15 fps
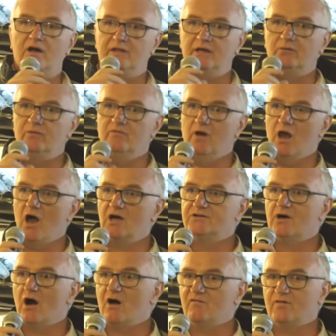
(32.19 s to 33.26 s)
I think we've a lot
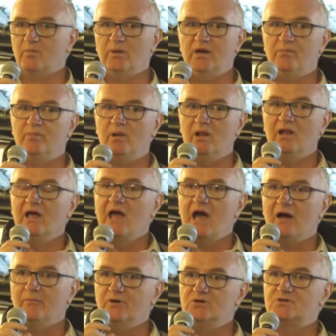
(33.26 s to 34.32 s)
to offer people,
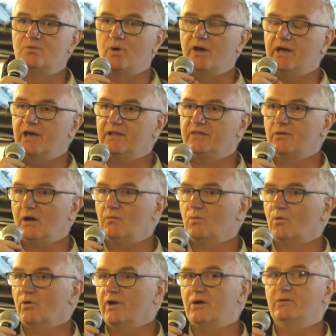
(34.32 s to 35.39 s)
and we just want to get that
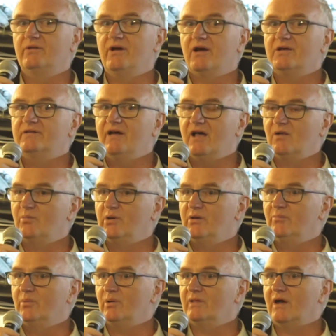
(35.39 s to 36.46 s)
word out there and tell
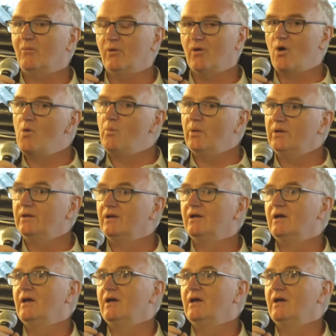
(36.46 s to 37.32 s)
people that we're open,